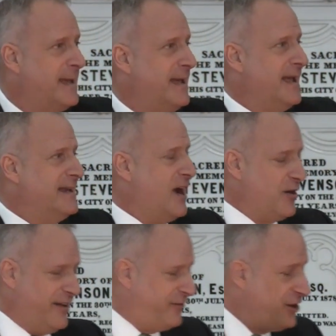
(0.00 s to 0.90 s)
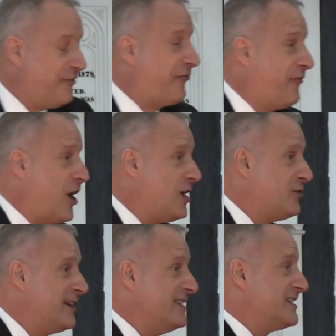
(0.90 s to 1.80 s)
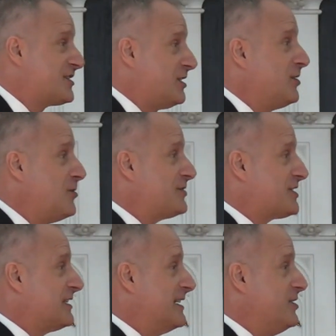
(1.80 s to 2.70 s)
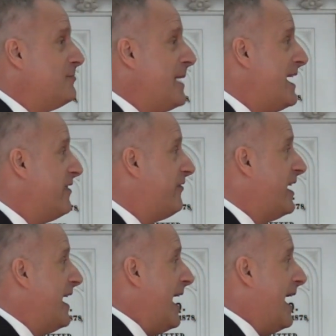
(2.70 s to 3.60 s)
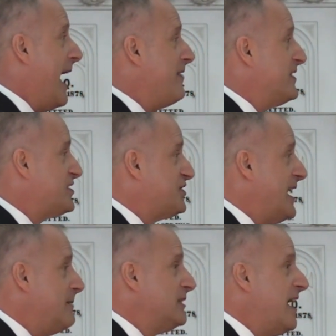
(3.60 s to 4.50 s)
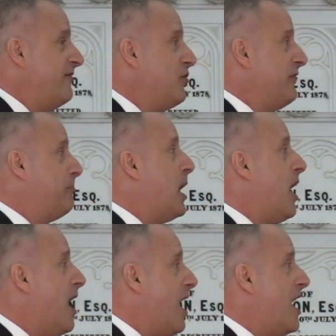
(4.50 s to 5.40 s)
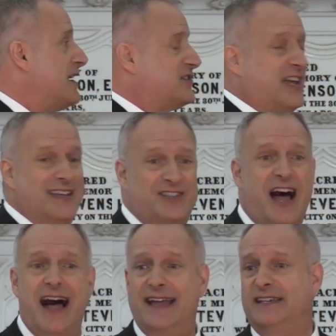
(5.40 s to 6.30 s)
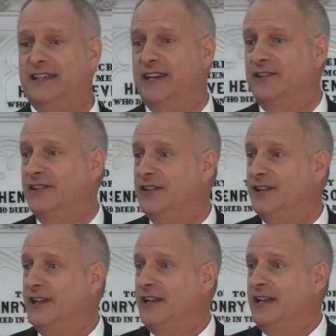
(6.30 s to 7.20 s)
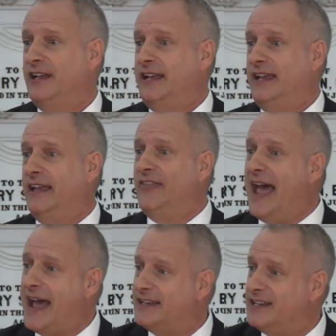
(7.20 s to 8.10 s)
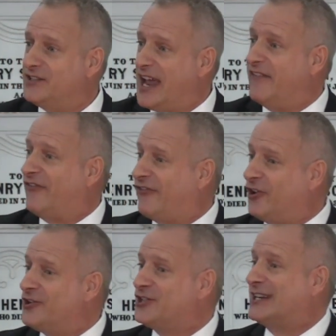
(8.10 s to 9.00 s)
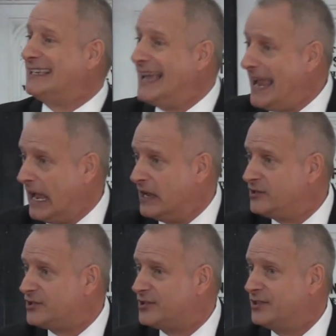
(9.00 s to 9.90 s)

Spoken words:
Now, if you're following this closely, you may have had the same level of pause as I did. And that is, at first glance,